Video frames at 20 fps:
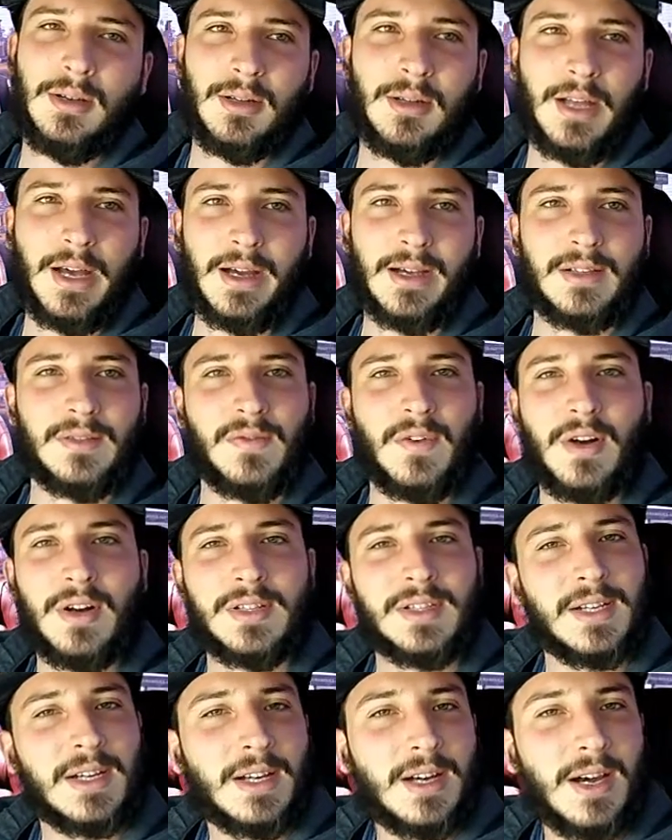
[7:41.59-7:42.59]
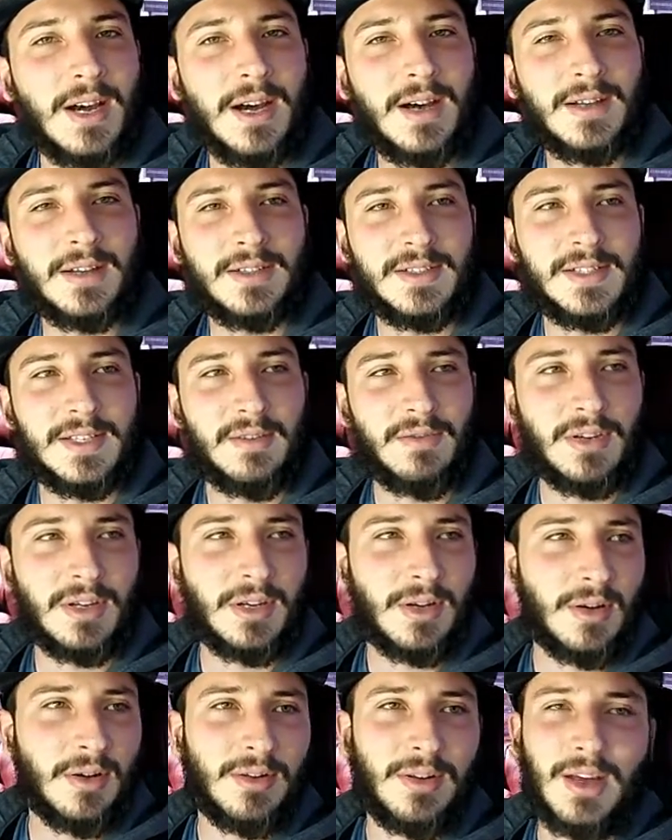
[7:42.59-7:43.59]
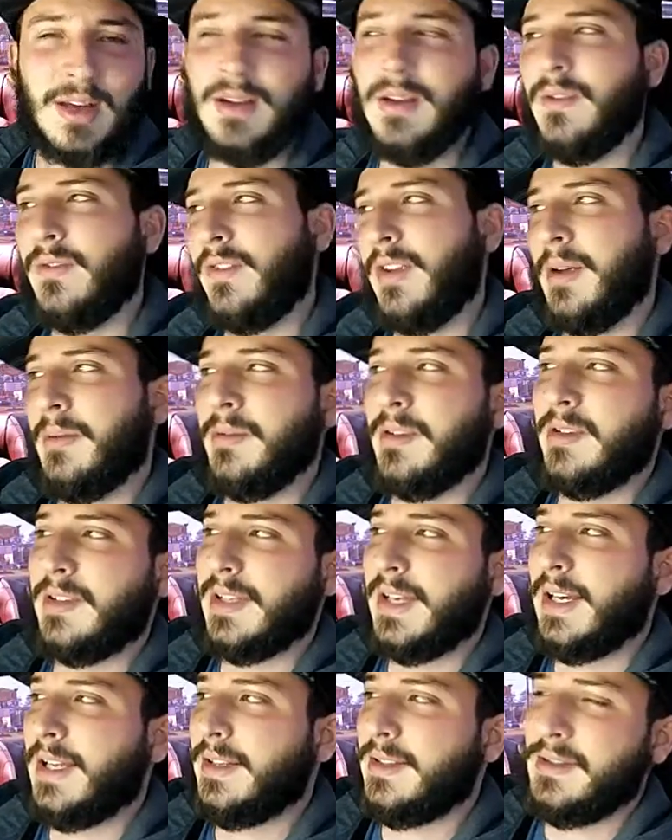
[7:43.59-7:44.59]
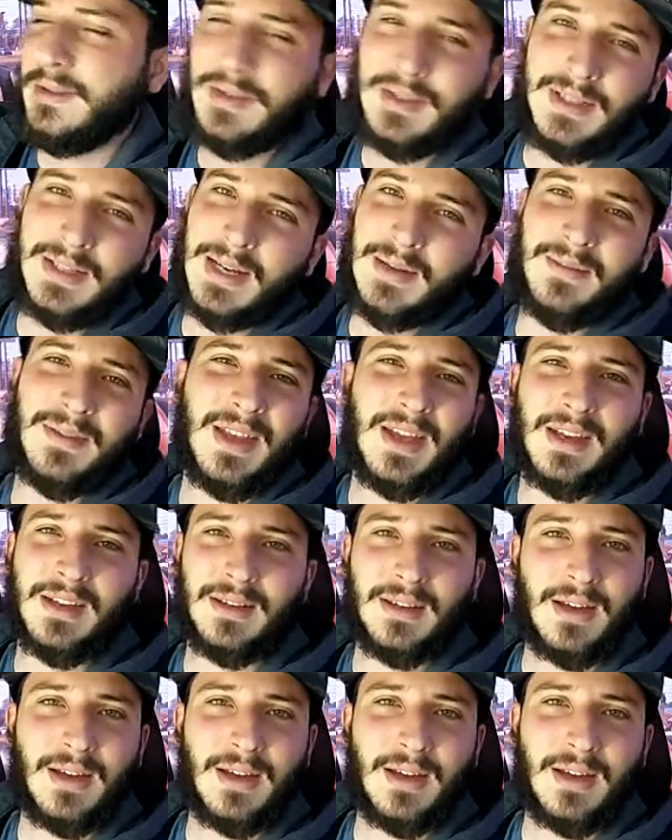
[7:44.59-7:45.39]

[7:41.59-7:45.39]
like as far as like a Honda Civic goes, I know families that do the same thing.